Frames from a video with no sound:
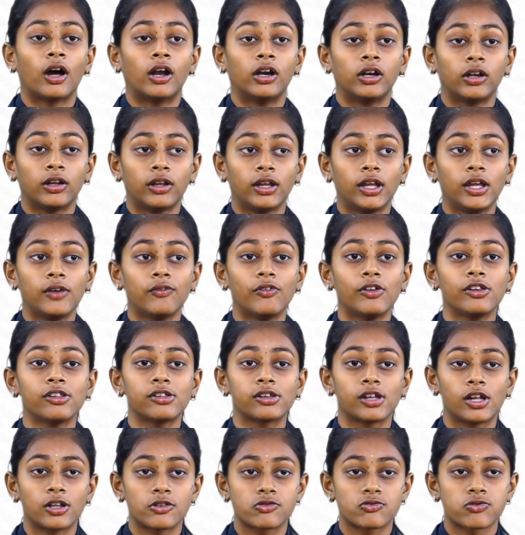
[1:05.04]
and even
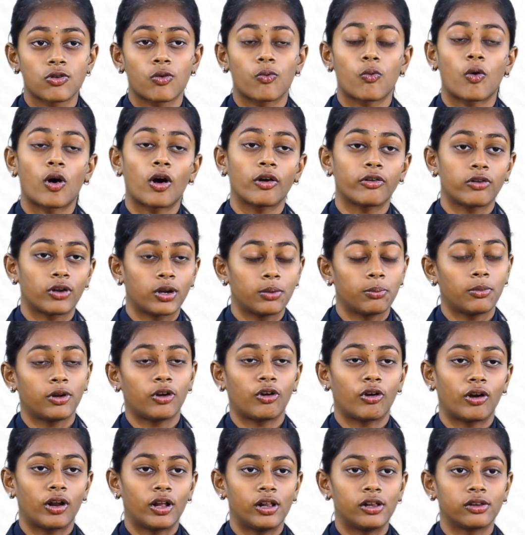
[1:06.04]
search for water and
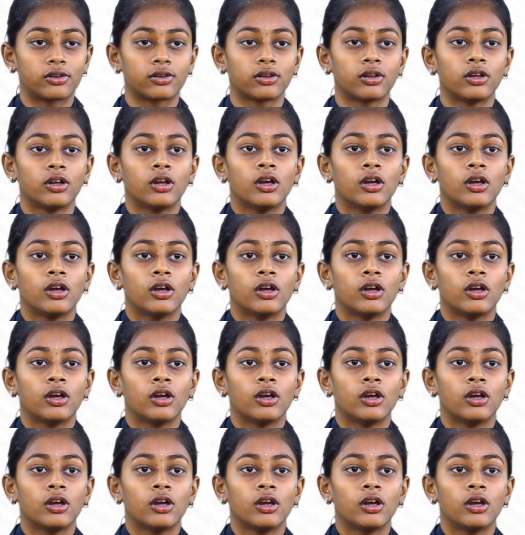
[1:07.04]
minerals.